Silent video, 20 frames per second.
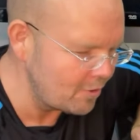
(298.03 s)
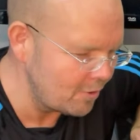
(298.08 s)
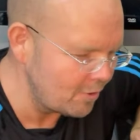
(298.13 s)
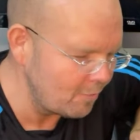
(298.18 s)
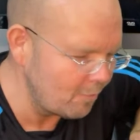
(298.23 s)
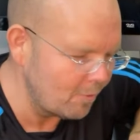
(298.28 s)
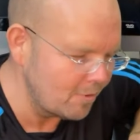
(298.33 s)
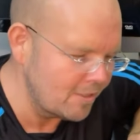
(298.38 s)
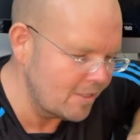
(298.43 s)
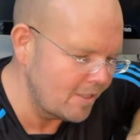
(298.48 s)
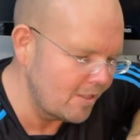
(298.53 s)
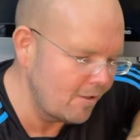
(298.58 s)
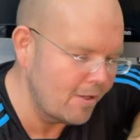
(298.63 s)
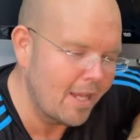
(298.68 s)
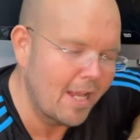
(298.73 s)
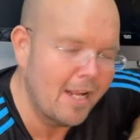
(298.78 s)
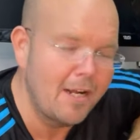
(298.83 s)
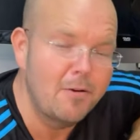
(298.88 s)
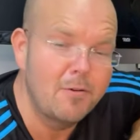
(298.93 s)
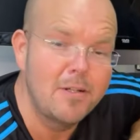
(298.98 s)
do want to know
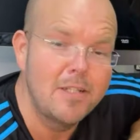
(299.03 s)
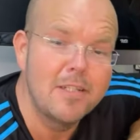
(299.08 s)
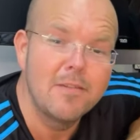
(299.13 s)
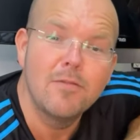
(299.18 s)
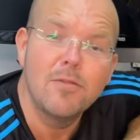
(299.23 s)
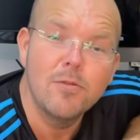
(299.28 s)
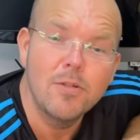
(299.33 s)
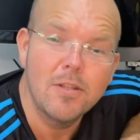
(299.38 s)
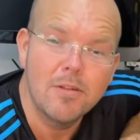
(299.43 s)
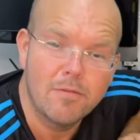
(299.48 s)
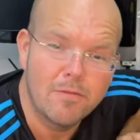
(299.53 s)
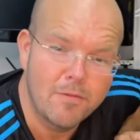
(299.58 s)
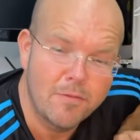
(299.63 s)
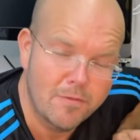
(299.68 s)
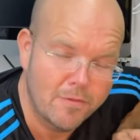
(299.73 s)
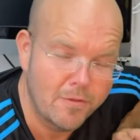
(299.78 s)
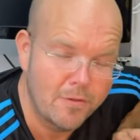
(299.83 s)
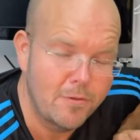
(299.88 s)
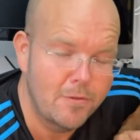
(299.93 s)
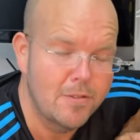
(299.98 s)
calories of all different
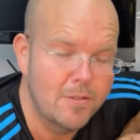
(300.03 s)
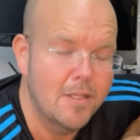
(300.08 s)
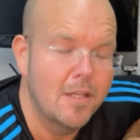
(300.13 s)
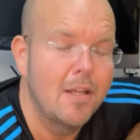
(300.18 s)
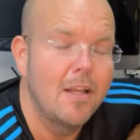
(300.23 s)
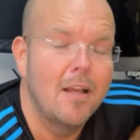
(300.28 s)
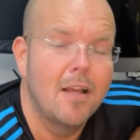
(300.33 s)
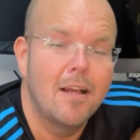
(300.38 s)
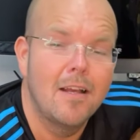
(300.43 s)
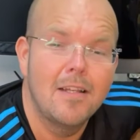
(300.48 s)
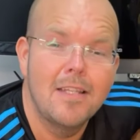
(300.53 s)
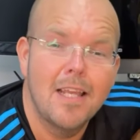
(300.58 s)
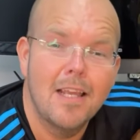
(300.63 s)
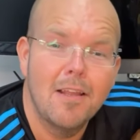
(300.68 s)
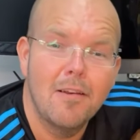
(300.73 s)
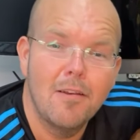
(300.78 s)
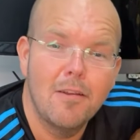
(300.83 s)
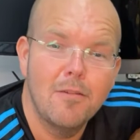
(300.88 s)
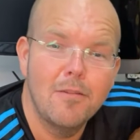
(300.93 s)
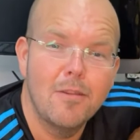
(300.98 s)
foods,
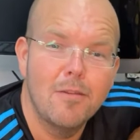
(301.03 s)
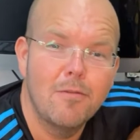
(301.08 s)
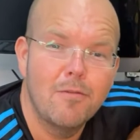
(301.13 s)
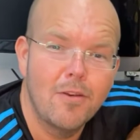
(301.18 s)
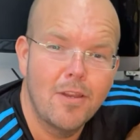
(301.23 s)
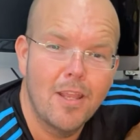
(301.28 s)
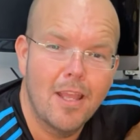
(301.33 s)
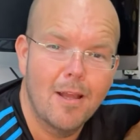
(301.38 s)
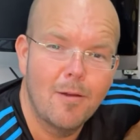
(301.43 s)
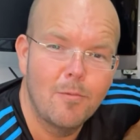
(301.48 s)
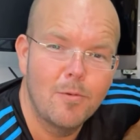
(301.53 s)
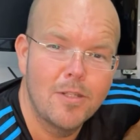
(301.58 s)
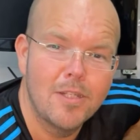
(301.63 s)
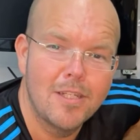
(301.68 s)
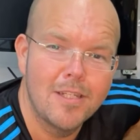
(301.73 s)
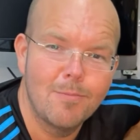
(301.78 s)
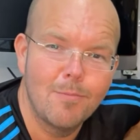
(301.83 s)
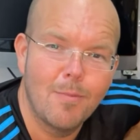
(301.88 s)
download the free app, which is